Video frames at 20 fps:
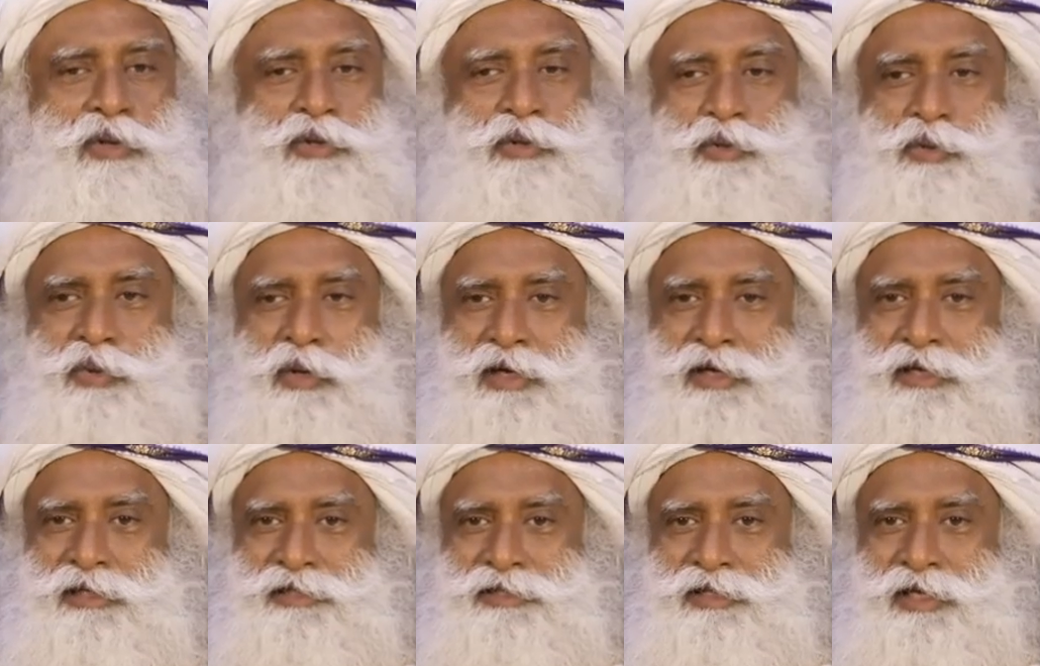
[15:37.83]
you to
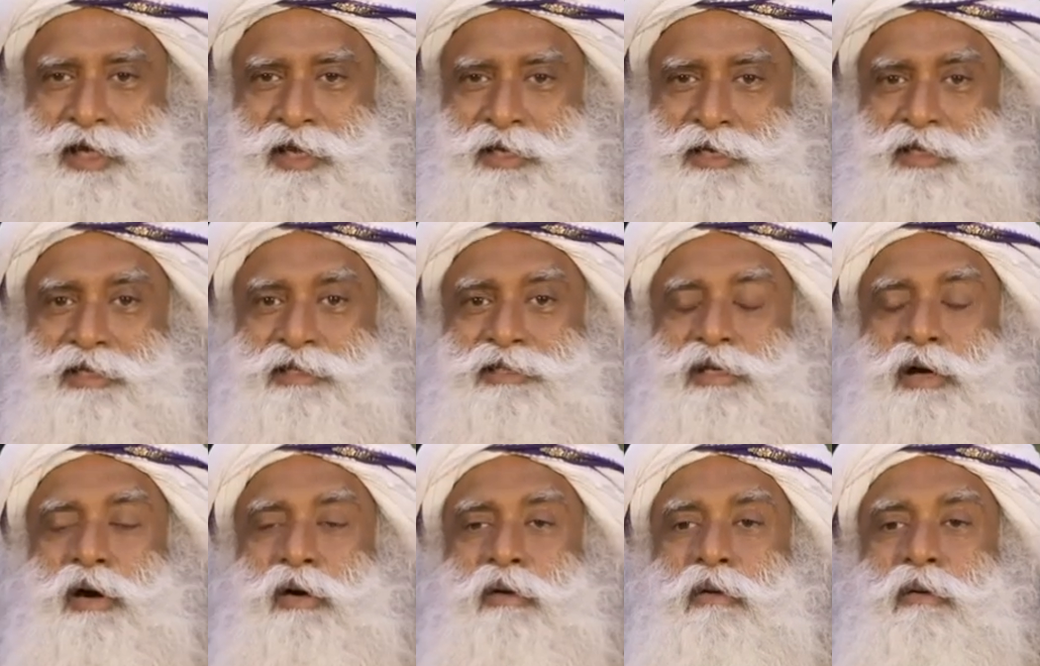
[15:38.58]
understand, it's
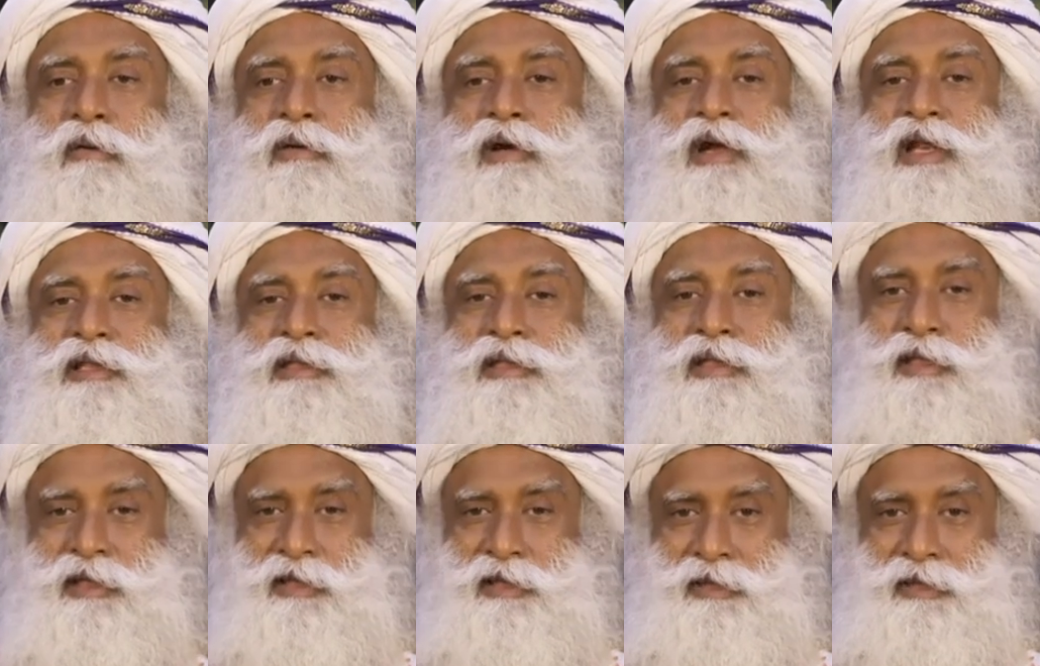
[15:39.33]
the only thing.